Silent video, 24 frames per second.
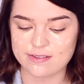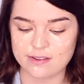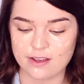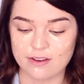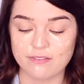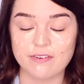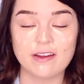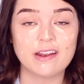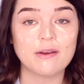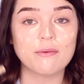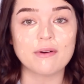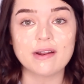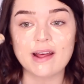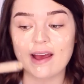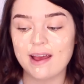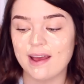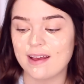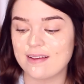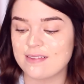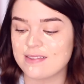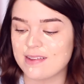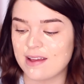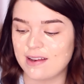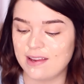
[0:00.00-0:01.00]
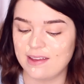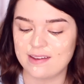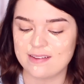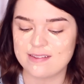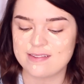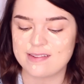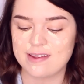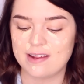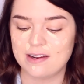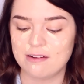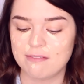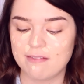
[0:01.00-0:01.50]
So if anyone has any
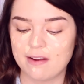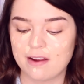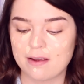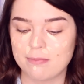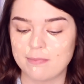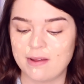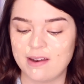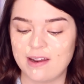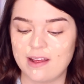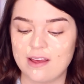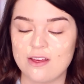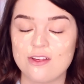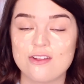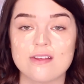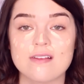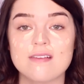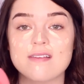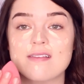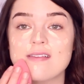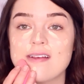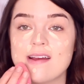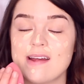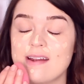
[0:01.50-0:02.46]
concealer recommendations,